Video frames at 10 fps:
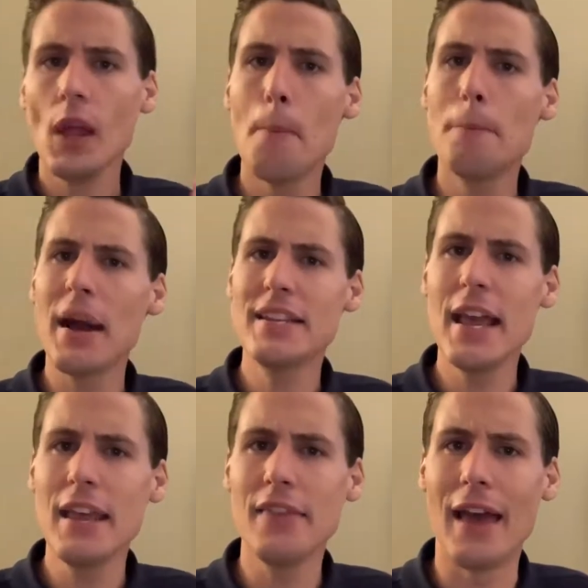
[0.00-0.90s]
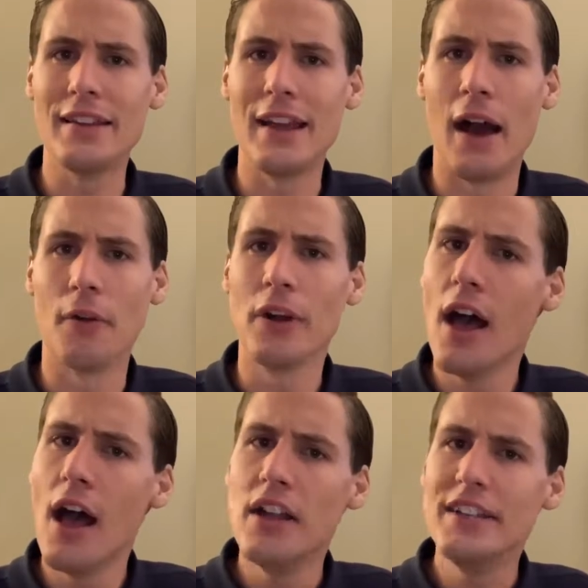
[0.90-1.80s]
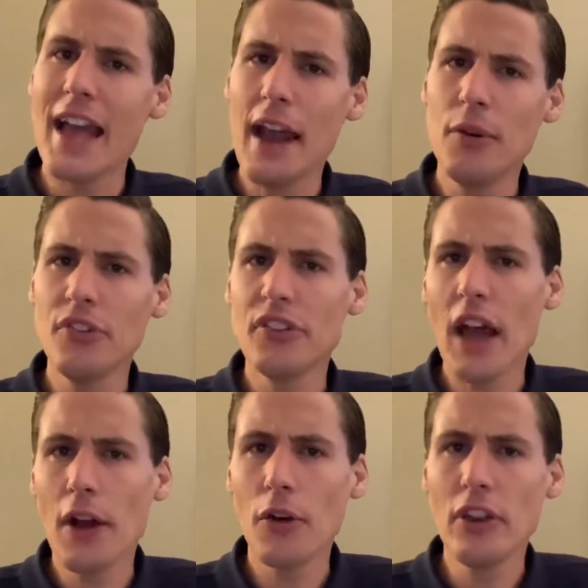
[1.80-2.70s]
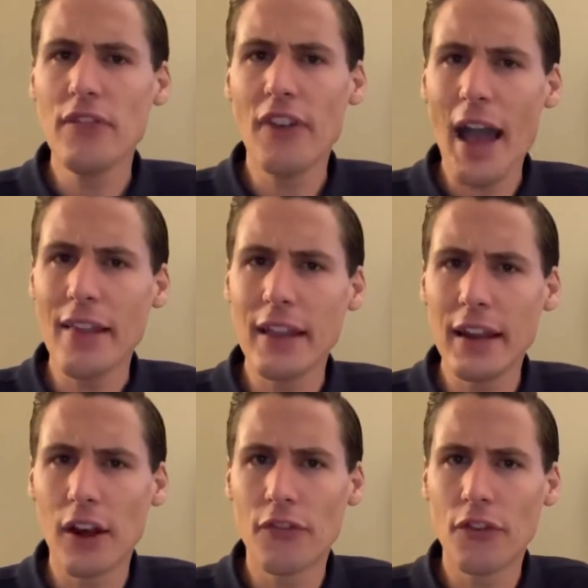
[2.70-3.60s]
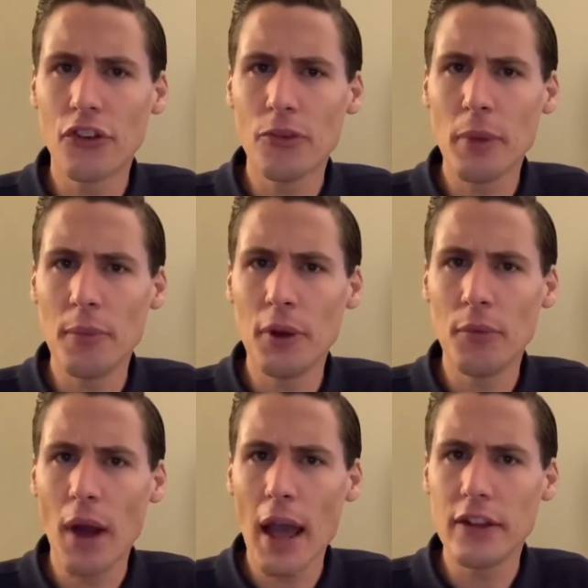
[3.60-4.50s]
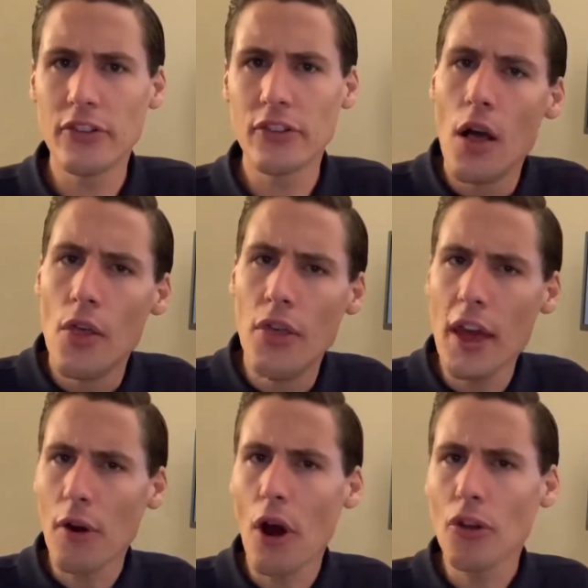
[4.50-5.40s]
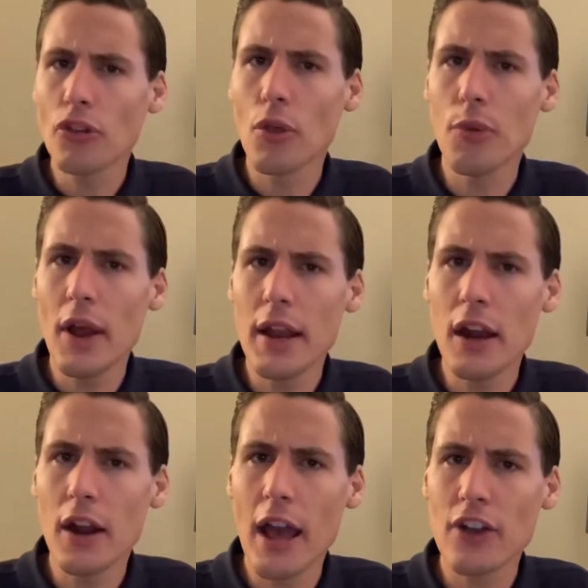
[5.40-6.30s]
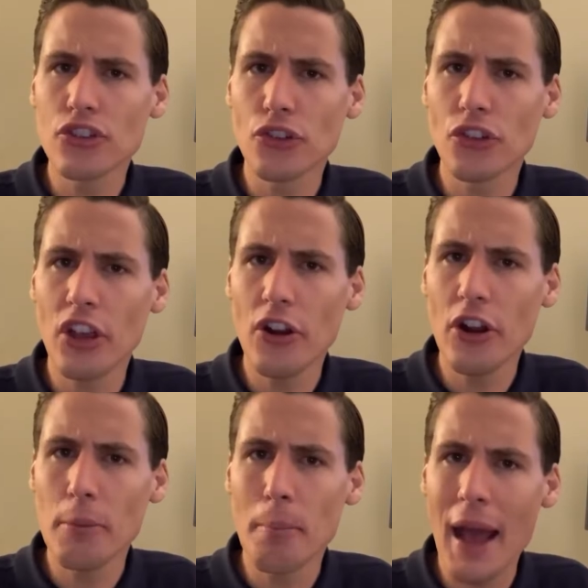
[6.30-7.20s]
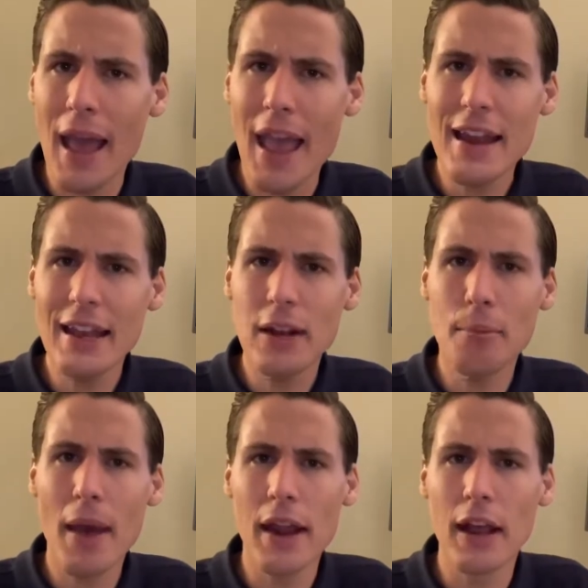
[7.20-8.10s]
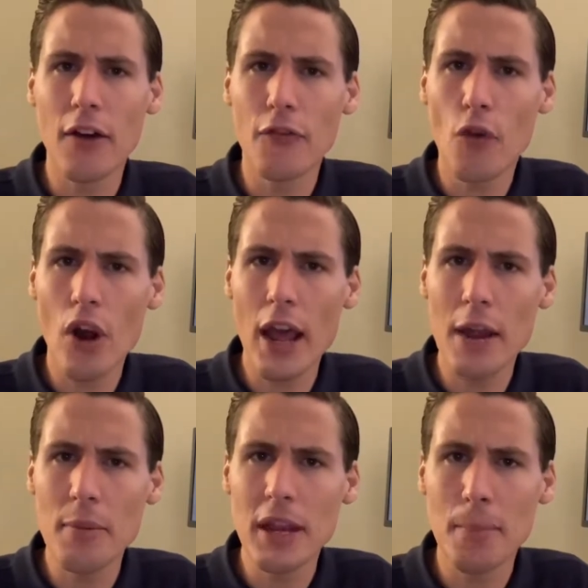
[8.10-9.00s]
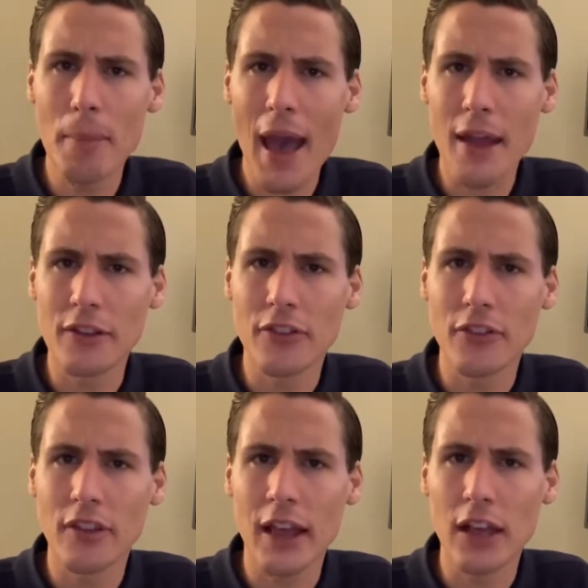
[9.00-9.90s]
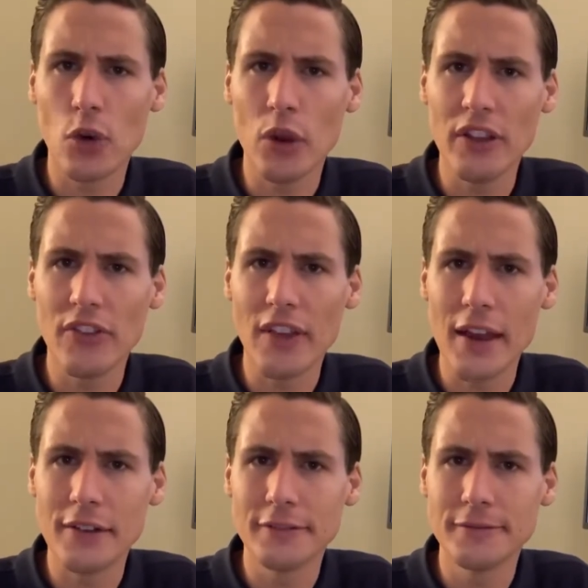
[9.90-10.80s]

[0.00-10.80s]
By taking that down, Datto is not only violating our First Amendment rights, they are also threatening our national security by aiding and abetting foreign enemy combatants like Queen Satan,